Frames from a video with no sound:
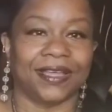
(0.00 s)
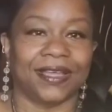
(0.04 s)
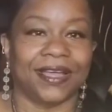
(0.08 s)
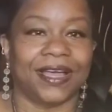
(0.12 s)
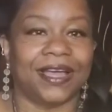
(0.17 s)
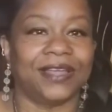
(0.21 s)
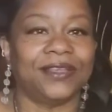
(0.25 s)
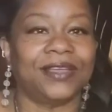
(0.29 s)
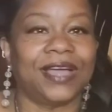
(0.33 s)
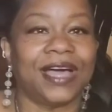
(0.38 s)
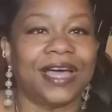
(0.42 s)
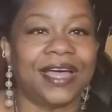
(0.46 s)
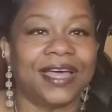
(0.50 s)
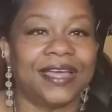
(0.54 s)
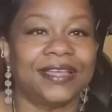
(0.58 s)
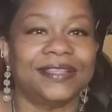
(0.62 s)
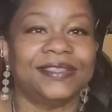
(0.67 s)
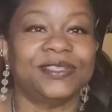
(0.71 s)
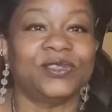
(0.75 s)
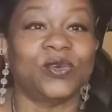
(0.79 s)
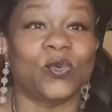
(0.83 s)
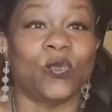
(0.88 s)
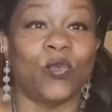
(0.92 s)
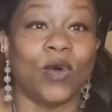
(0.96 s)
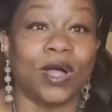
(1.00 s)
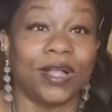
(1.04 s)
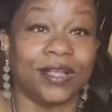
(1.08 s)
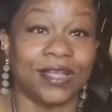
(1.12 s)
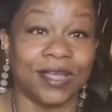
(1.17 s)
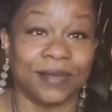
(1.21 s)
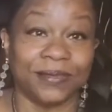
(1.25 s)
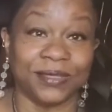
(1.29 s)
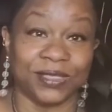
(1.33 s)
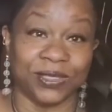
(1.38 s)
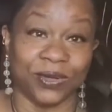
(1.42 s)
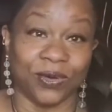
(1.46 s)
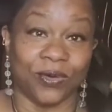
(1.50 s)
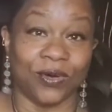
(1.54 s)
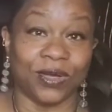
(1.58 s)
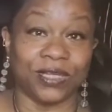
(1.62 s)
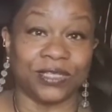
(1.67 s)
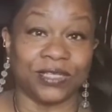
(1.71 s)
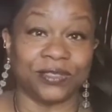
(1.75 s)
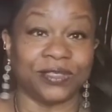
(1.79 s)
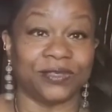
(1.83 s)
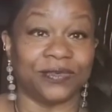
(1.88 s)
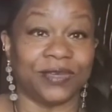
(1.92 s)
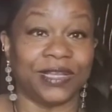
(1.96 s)
Hi guys, welcome to
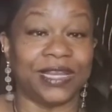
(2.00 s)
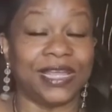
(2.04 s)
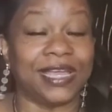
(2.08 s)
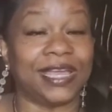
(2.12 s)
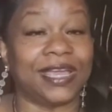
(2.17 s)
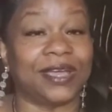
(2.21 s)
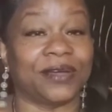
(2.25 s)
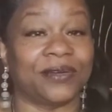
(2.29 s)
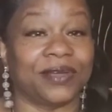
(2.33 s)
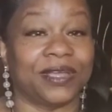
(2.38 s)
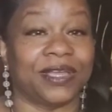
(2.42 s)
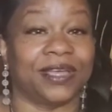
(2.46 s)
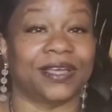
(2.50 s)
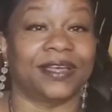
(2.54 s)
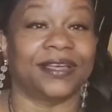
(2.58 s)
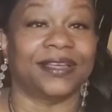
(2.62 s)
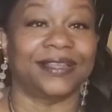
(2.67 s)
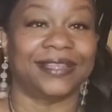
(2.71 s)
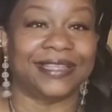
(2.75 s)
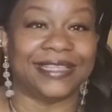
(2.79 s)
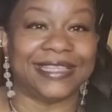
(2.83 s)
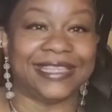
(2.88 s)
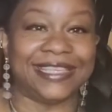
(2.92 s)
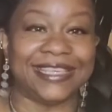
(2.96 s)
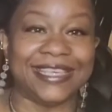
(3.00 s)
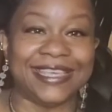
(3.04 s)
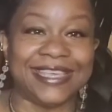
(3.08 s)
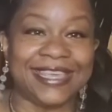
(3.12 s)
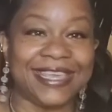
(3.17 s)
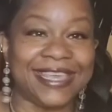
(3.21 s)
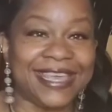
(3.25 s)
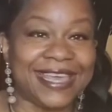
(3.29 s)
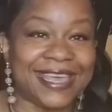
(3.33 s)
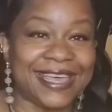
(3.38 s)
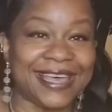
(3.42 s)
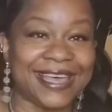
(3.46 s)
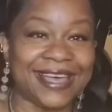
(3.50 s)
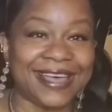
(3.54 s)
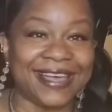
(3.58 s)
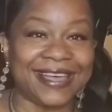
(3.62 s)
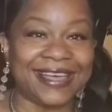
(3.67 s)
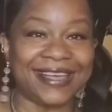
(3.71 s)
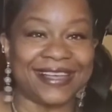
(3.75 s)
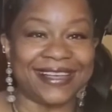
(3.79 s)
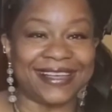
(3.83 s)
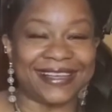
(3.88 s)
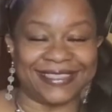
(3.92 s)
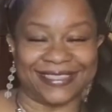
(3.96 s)
Audrey's reading area.
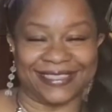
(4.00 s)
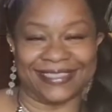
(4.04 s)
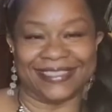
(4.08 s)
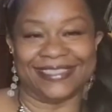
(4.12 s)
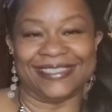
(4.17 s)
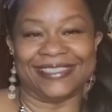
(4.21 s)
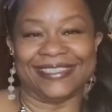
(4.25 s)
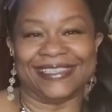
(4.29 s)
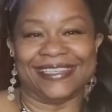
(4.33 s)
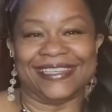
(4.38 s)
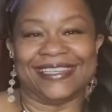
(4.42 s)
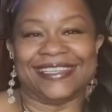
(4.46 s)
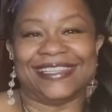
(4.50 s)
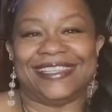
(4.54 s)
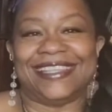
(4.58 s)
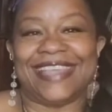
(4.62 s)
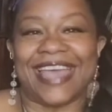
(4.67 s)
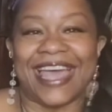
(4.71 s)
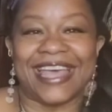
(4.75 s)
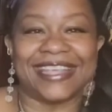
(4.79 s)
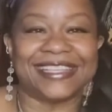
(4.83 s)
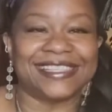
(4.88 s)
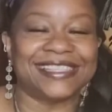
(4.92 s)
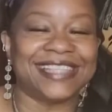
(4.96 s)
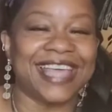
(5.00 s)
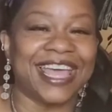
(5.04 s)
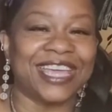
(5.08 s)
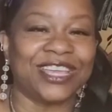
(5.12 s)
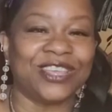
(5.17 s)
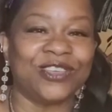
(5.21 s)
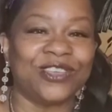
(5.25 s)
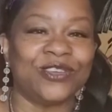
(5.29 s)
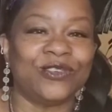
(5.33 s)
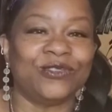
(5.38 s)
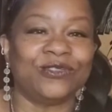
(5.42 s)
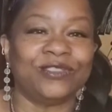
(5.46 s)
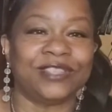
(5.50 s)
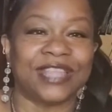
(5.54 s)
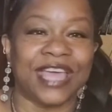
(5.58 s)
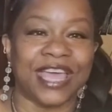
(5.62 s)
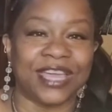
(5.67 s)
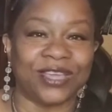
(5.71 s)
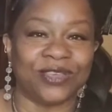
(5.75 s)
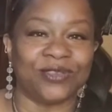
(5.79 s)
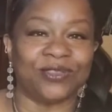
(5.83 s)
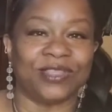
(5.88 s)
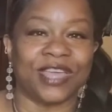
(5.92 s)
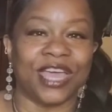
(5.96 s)
Yeah. Yes, thank you
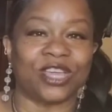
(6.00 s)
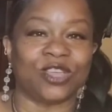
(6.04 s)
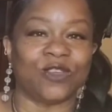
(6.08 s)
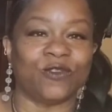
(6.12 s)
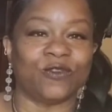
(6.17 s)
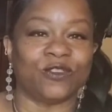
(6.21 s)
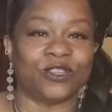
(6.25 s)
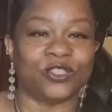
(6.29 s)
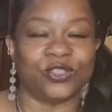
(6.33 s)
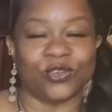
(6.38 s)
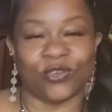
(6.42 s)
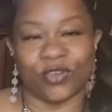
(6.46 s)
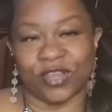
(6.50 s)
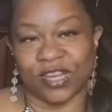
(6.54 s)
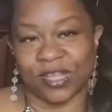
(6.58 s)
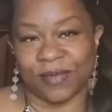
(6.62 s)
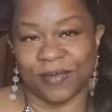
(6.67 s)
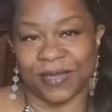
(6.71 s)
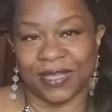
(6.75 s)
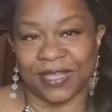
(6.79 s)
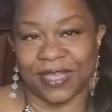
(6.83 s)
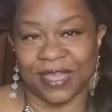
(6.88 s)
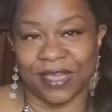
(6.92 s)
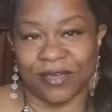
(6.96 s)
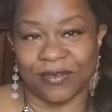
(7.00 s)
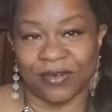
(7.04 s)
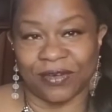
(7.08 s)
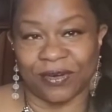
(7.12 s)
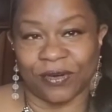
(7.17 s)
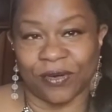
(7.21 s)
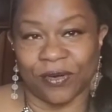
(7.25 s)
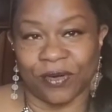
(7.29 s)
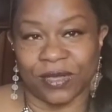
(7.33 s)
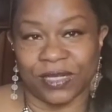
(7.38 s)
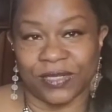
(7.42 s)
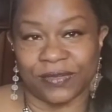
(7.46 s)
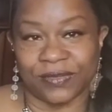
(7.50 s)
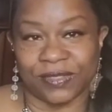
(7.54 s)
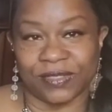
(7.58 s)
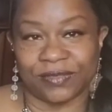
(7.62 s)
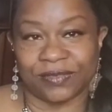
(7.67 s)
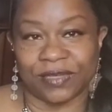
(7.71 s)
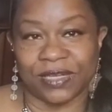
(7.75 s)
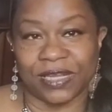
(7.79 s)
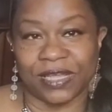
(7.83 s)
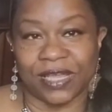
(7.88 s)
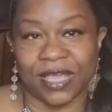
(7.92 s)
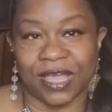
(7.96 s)
for joining me here at Audrey's
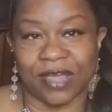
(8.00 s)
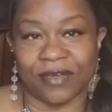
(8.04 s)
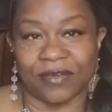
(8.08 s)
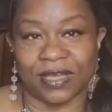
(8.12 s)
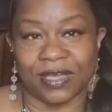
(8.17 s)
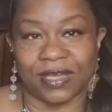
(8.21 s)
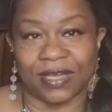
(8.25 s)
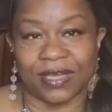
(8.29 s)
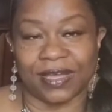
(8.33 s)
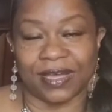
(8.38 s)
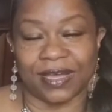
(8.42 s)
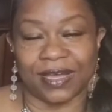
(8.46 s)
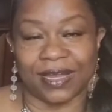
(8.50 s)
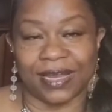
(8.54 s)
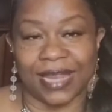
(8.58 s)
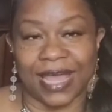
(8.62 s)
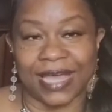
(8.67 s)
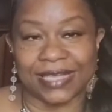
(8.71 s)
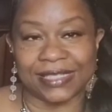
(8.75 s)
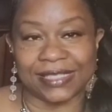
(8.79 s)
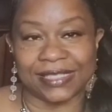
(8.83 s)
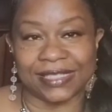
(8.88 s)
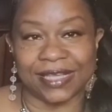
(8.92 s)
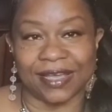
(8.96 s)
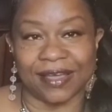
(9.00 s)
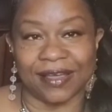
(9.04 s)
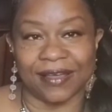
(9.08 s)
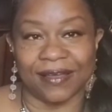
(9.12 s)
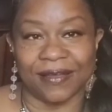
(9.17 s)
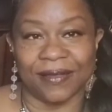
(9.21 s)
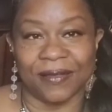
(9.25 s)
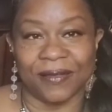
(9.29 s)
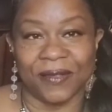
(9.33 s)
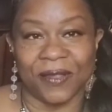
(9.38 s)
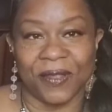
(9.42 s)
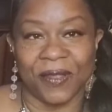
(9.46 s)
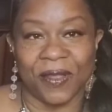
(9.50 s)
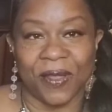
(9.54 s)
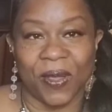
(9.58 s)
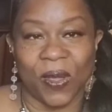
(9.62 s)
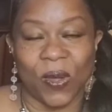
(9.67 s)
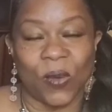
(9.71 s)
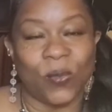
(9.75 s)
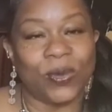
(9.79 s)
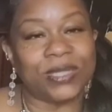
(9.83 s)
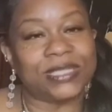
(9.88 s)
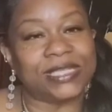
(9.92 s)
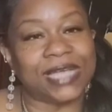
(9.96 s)
reading area. Alexa,
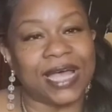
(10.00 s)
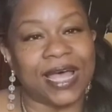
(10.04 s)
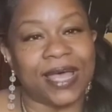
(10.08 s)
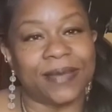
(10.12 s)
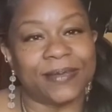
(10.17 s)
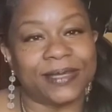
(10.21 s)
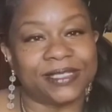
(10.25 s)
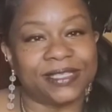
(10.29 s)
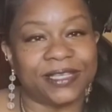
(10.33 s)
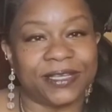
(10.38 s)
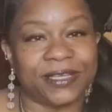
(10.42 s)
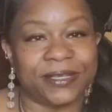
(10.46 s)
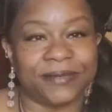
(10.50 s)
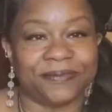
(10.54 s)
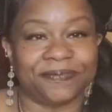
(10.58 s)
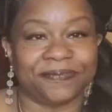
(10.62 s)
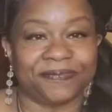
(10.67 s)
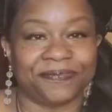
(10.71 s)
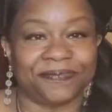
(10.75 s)
what time is it?